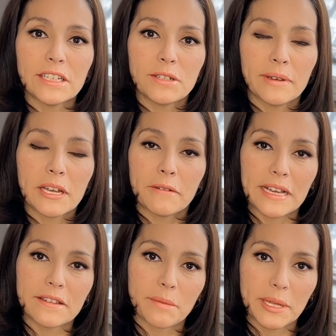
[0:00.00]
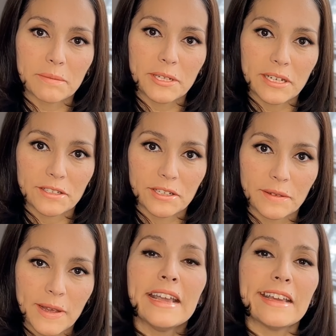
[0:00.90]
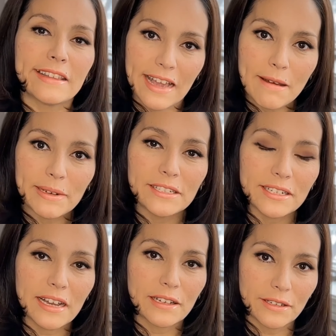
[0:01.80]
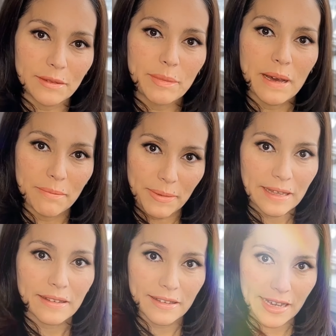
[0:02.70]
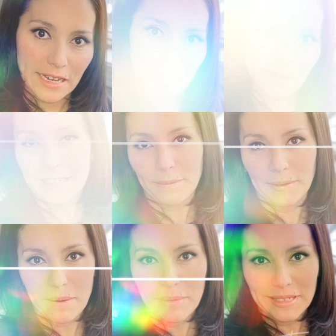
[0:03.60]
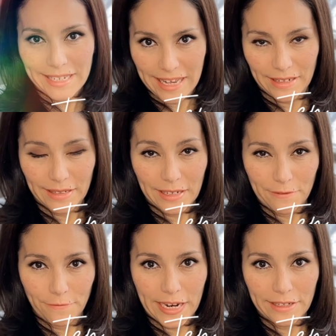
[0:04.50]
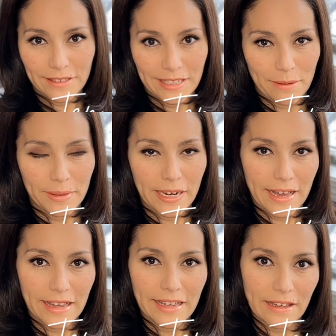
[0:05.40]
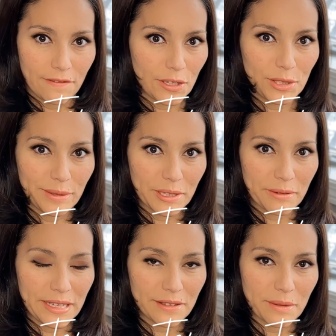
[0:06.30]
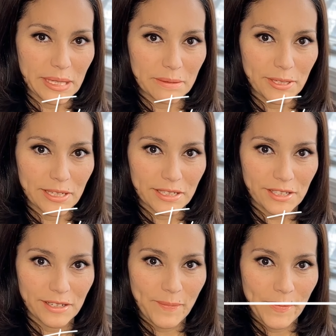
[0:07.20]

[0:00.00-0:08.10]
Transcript: to increase your milk production, establish a good pumping schedule. Tip number 10 and final tip that I can give you to increase your milk production